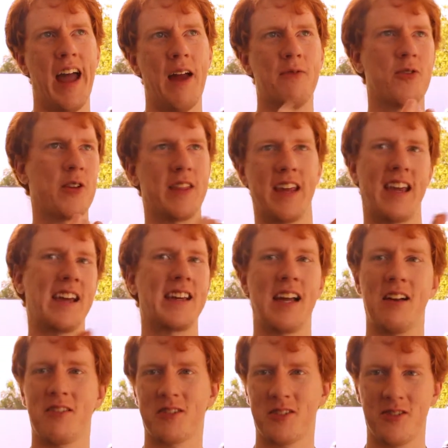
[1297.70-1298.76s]
everything a
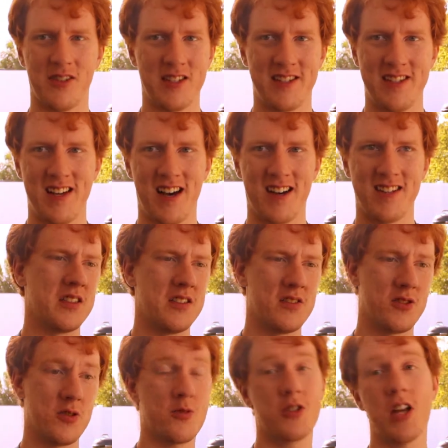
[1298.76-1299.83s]
character is not.
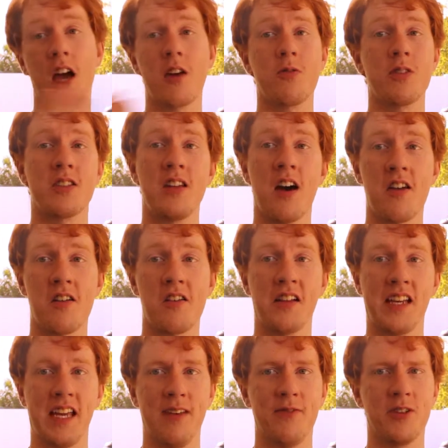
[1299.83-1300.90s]
So Shadow is not all
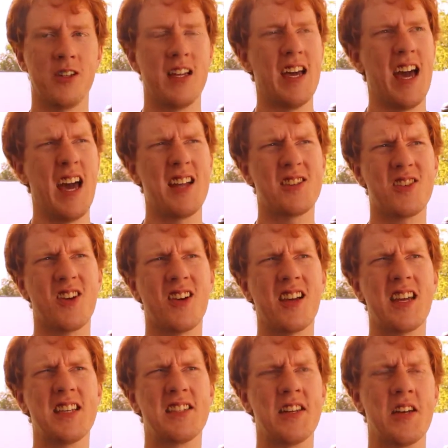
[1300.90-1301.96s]
evil, and
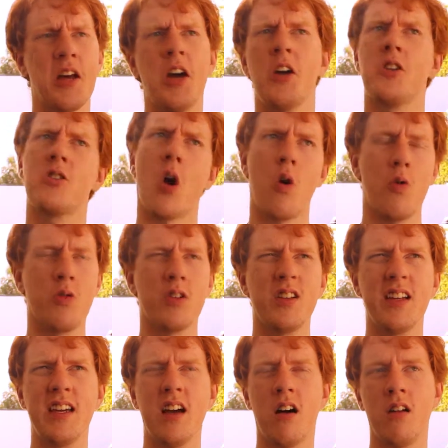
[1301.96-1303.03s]
Sonic isn't
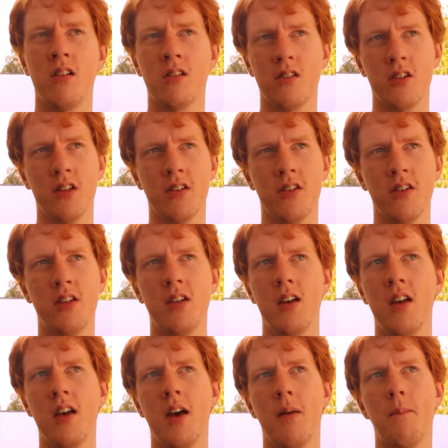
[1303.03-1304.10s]
totally all good,
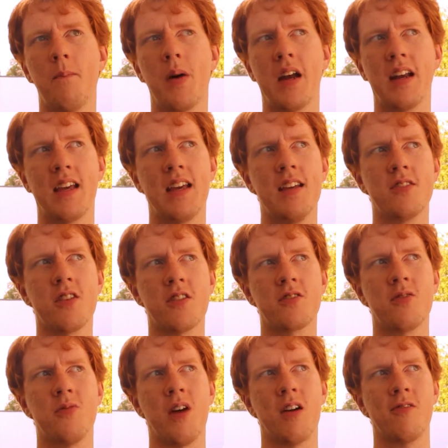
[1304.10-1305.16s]
but he's
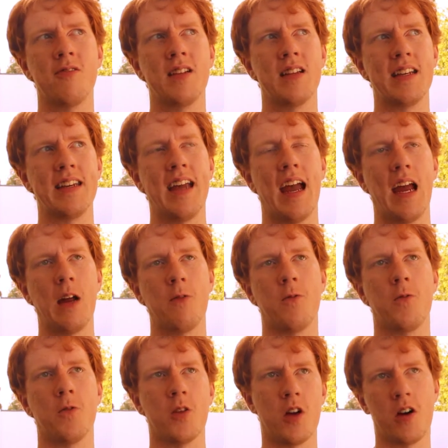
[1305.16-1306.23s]
also not really a
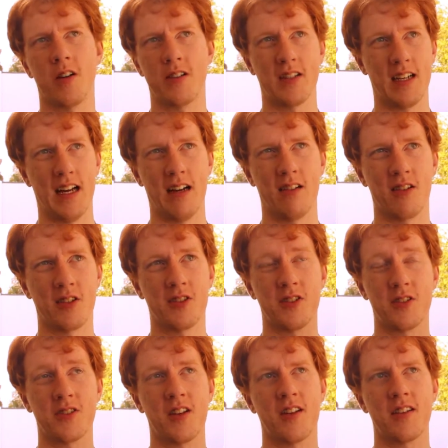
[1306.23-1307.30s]
flawed character.
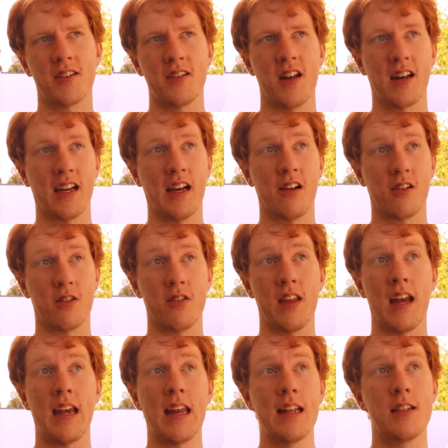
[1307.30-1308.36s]
Sonic's not a character
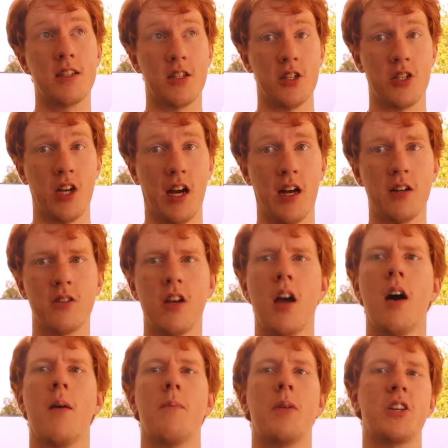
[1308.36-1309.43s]
that needs to change,
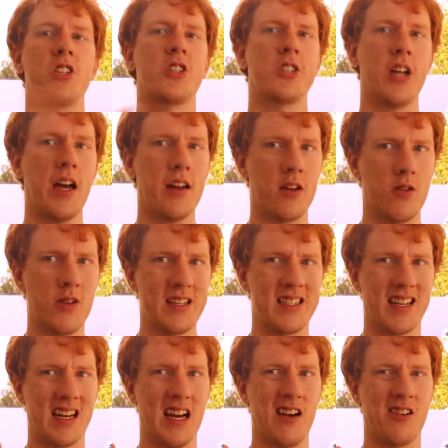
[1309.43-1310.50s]
but Shadow is
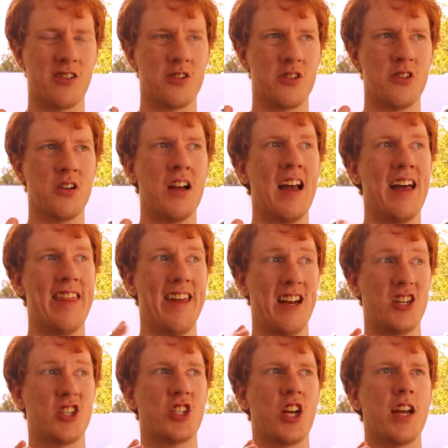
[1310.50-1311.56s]
a character that
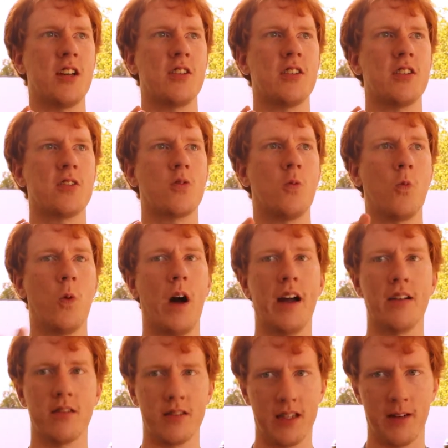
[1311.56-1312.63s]
changes
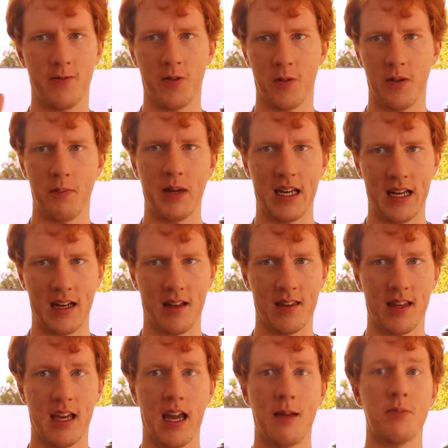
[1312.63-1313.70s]
wildly from the beginning of
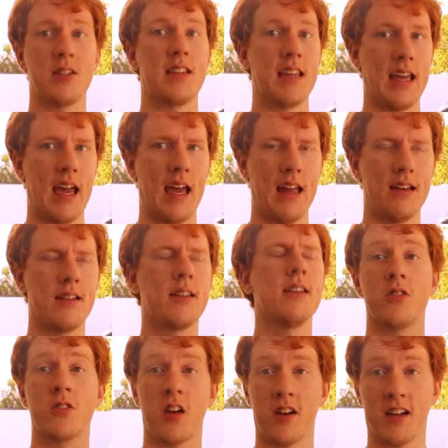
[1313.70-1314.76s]
the game to the end.
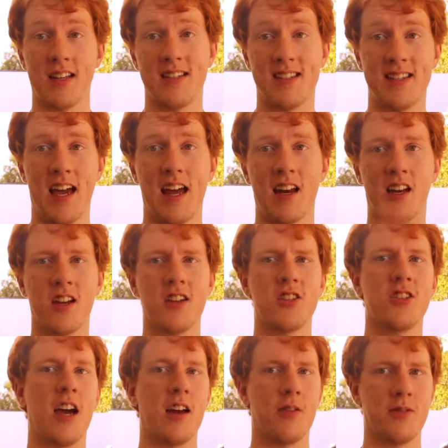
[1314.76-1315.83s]
Sonic is static,
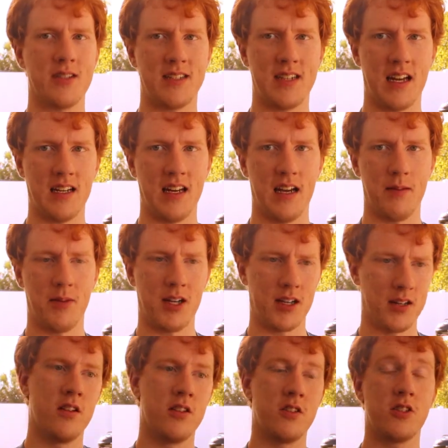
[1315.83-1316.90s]
Shadow is
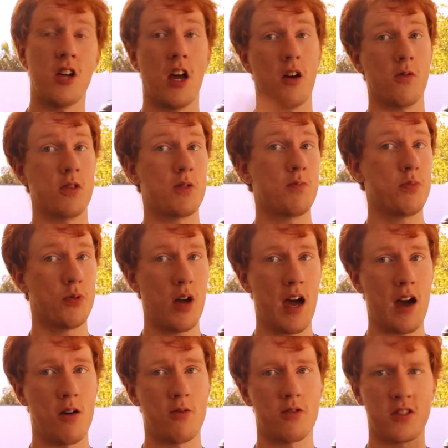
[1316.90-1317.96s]
dynamic. Shadow is
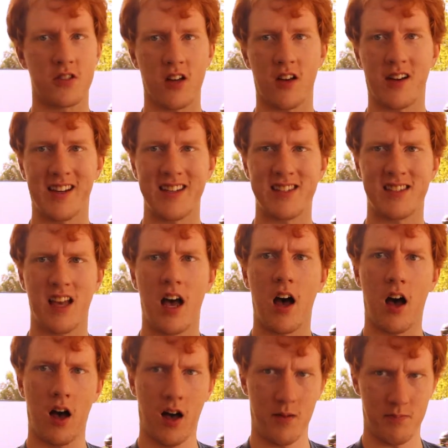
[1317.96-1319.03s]
proud, Sonic is
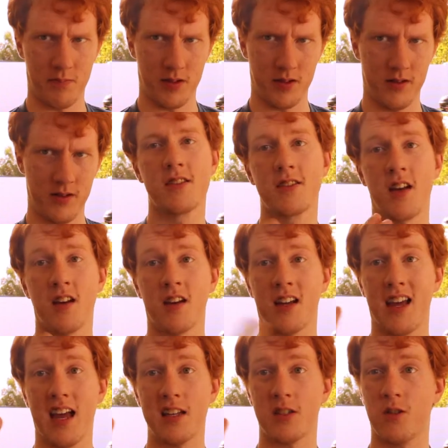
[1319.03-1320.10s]
humble.
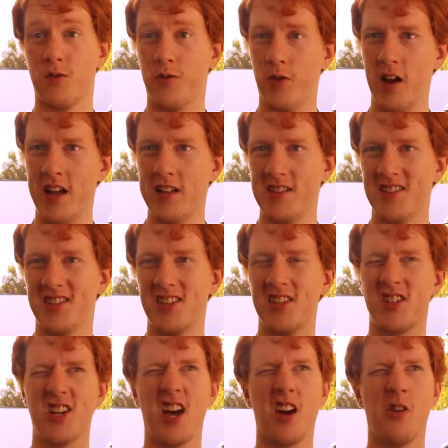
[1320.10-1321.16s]
Sonic has friends,
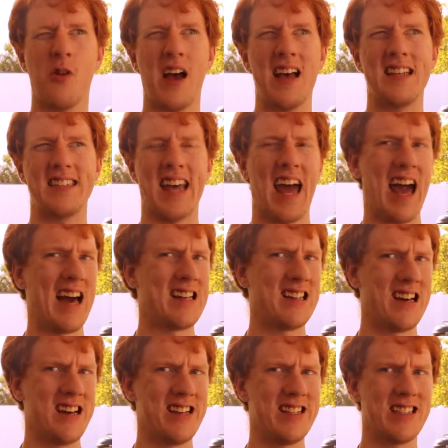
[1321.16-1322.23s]
Shadow has
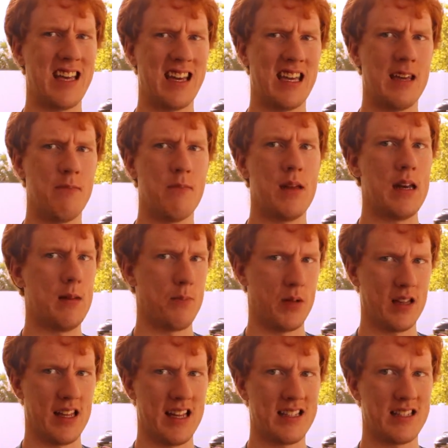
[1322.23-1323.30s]
allies that he
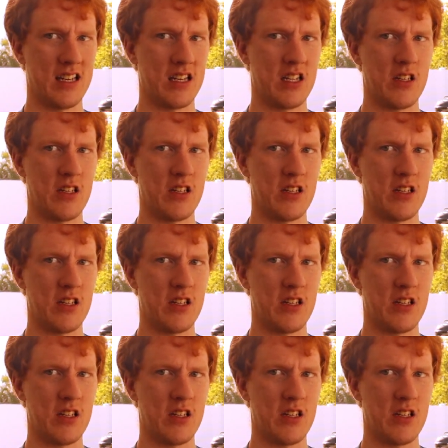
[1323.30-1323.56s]
manipulates and